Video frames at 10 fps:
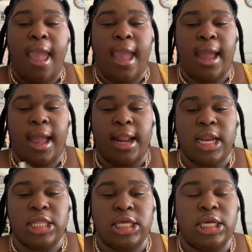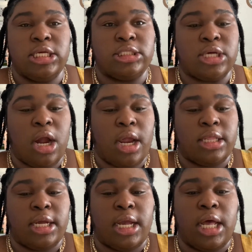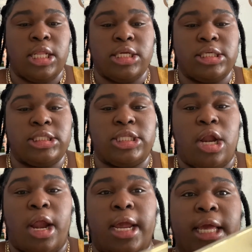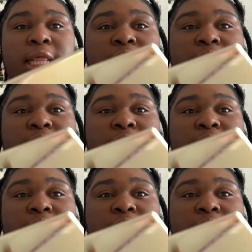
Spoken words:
And these are the colors that are in